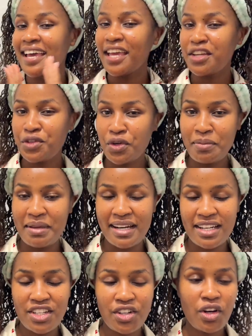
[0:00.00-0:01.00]
It could be
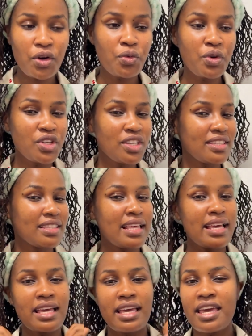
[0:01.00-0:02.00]
retinol, which is
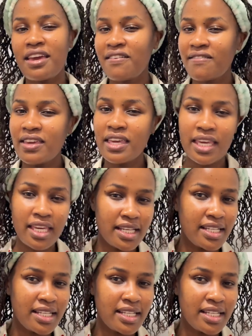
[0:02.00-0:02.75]
the heavy